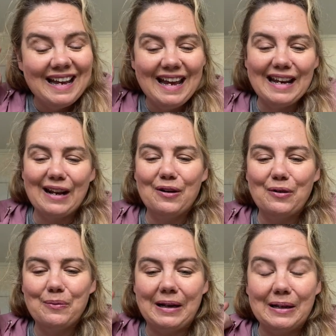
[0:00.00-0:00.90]
And I don't
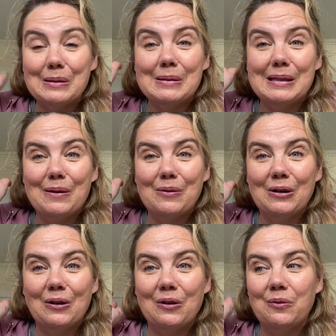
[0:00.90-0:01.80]
know, my husband's at
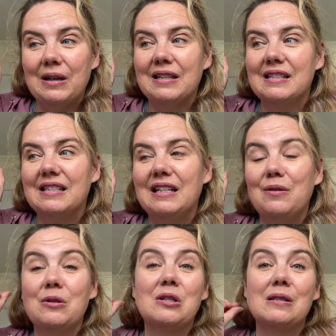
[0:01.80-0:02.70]
work all the way in the city,
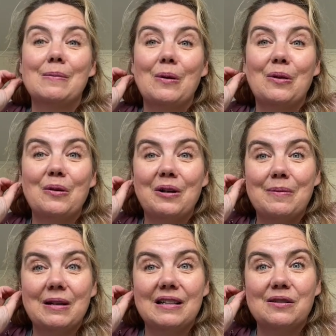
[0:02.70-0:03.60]
which is about 30
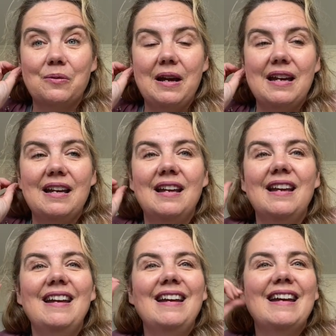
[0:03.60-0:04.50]
minutes away.
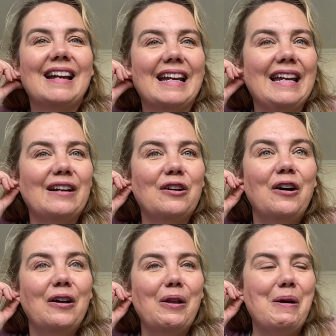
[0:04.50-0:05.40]
I can't
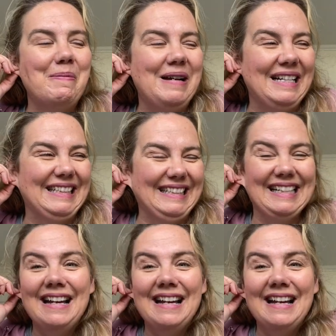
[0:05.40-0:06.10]
call him.